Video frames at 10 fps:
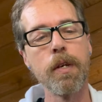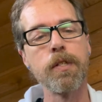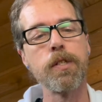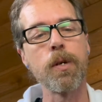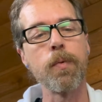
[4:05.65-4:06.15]

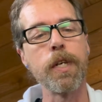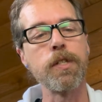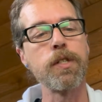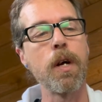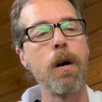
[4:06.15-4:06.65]
to
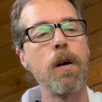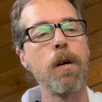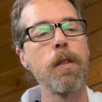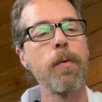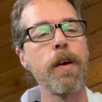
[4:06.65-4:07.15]
reach all
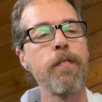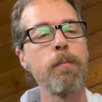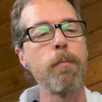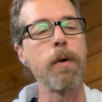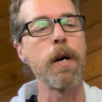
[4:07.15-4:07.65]
the way from
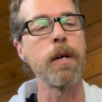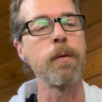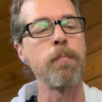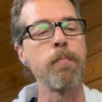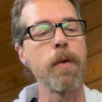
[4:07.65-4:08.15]
the
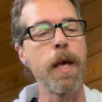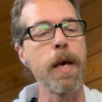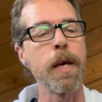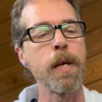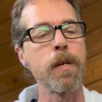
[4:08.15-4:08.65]
bottom
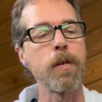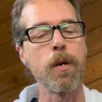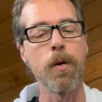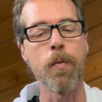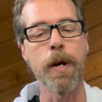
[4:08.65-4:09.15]
and go
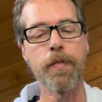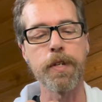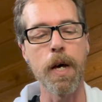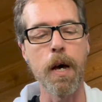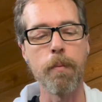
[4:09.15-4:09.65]
around the
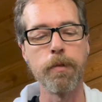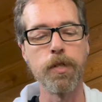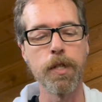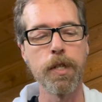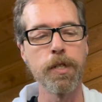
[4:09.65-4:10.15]
top
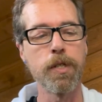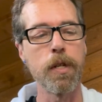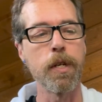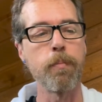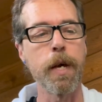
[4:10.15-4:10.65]
just a
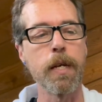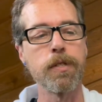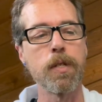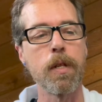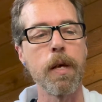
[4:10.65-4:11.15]
little bit.
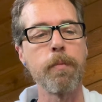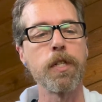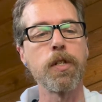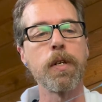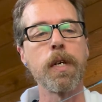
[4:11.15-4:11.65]
So let me
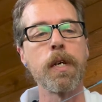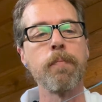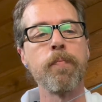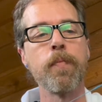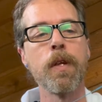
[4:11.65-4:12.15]
show you
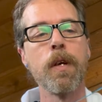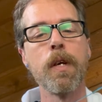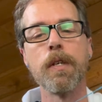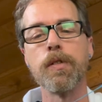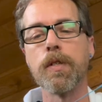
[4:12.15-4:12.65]

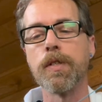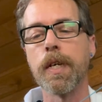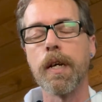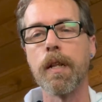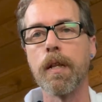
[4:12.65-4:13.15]
as soon as I
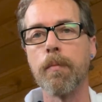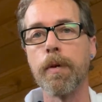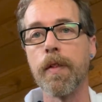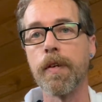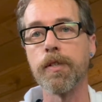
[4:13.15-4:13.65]
get a little bit
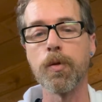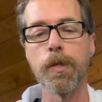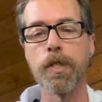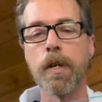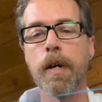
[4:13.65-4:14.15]
of this
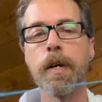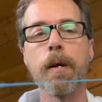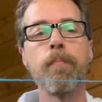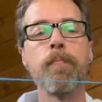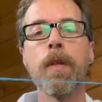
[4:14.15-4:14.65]
twisted on here.
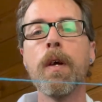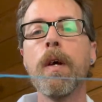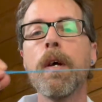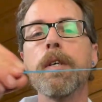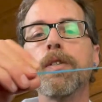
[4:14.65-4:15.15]

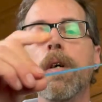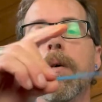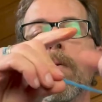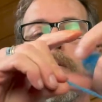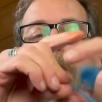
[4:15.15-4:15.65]

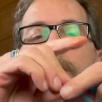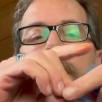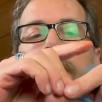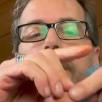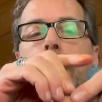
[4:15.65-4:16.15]
So what we're going
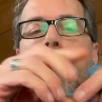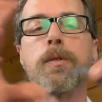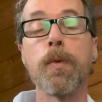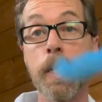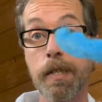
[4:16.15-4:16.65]
to do is
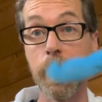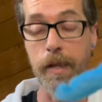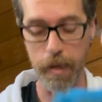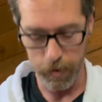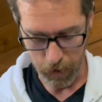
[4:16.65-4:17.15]
we're going to take
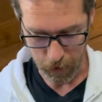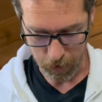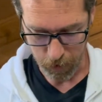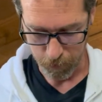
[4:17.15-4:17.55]
this end